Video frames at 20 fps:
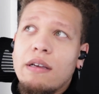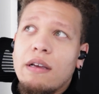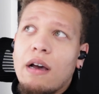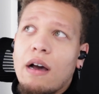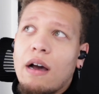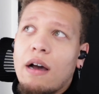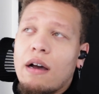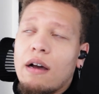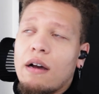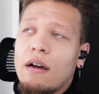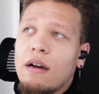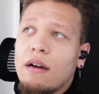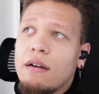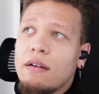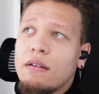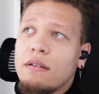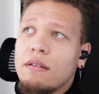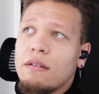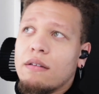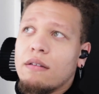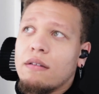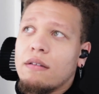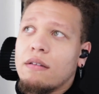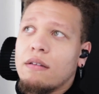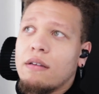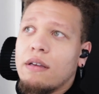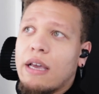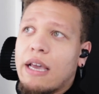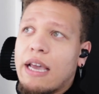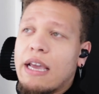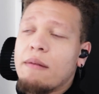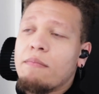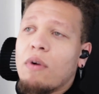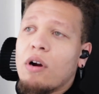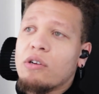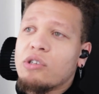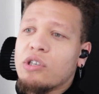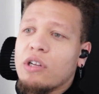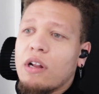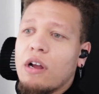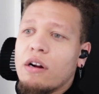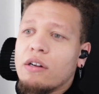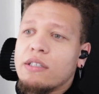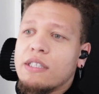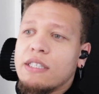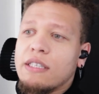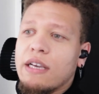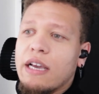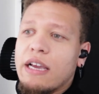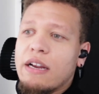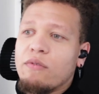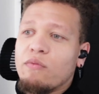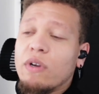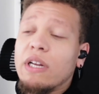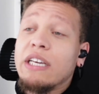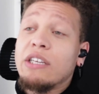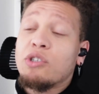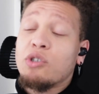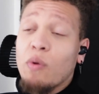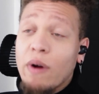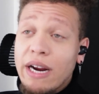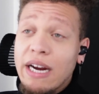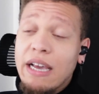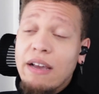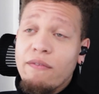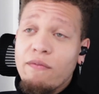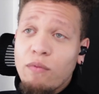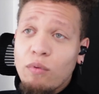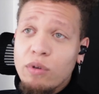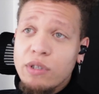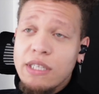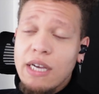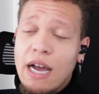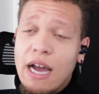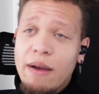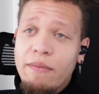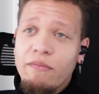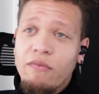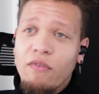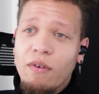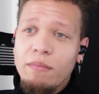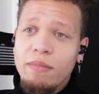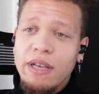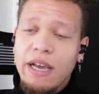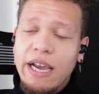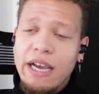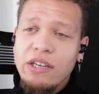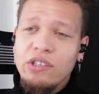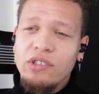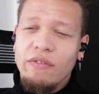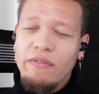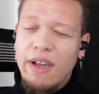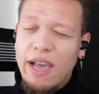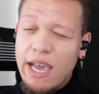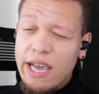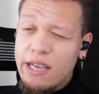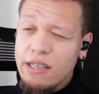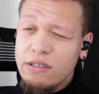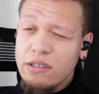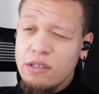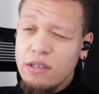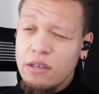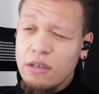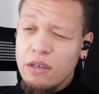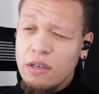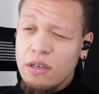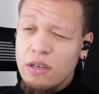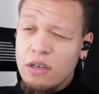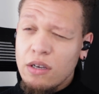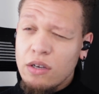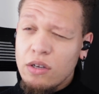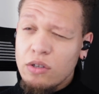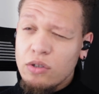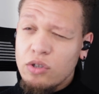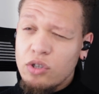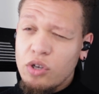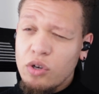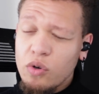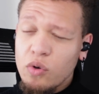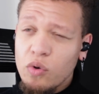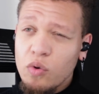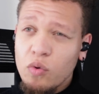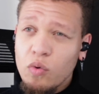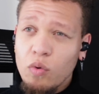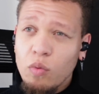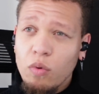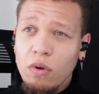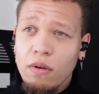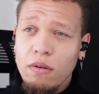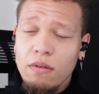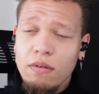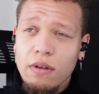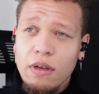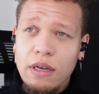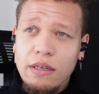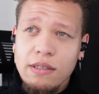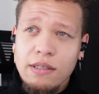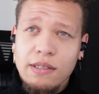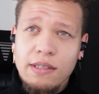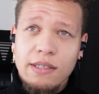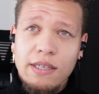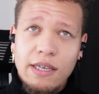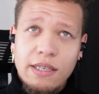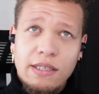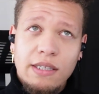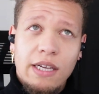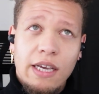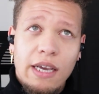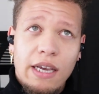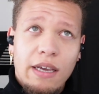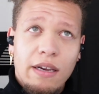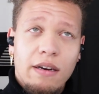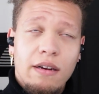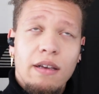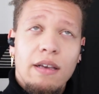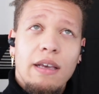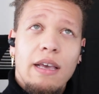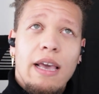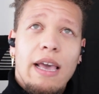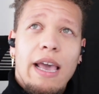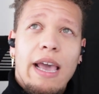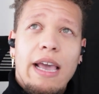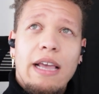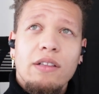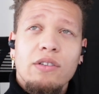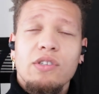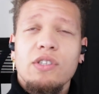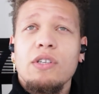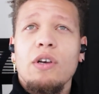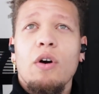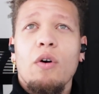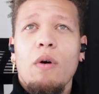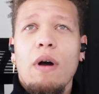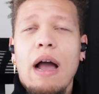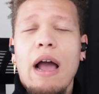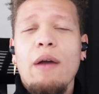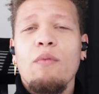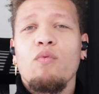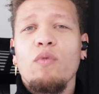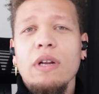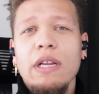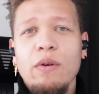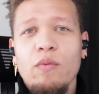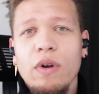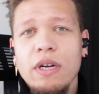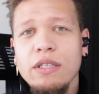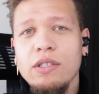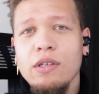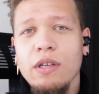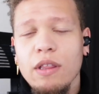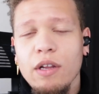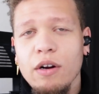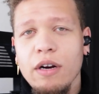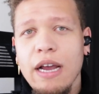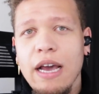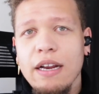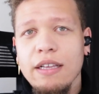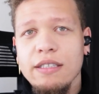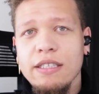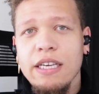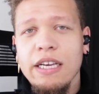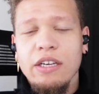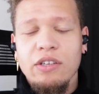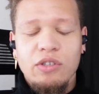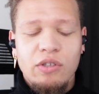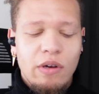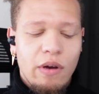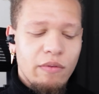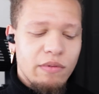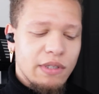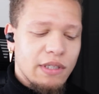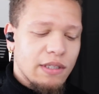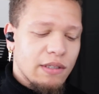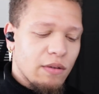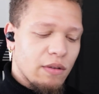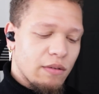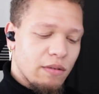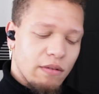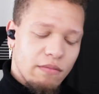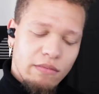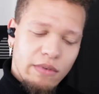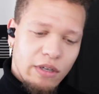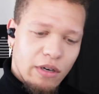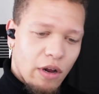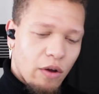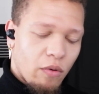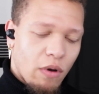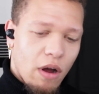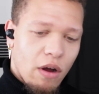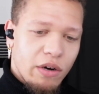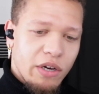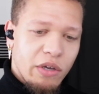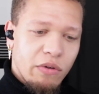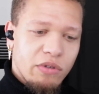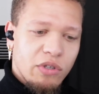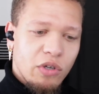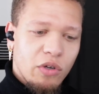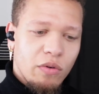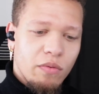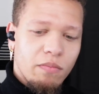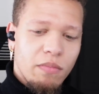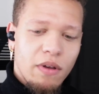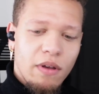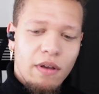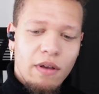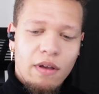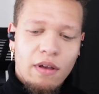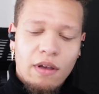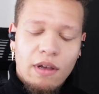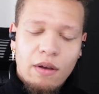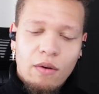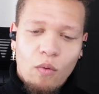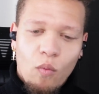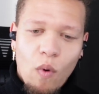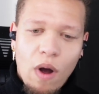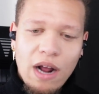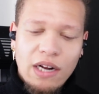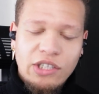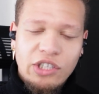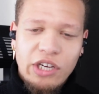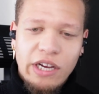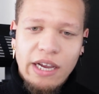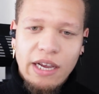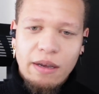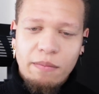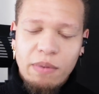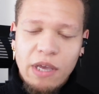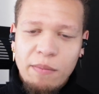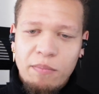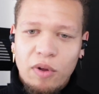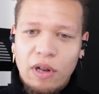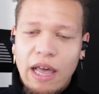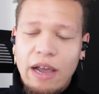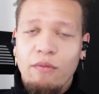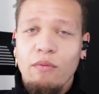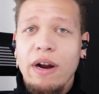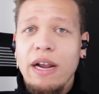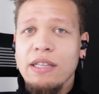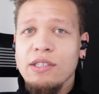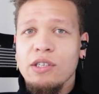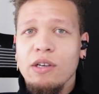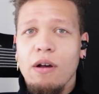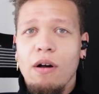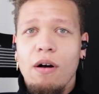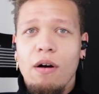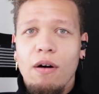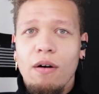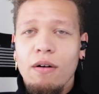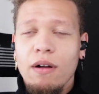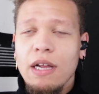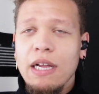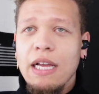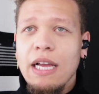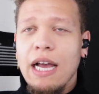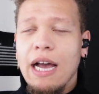in martial arts and really training full time from the age of 8 to 16. And so I really wanted to learn how to teach. So I was, on YouTube watching people like Rand Segal,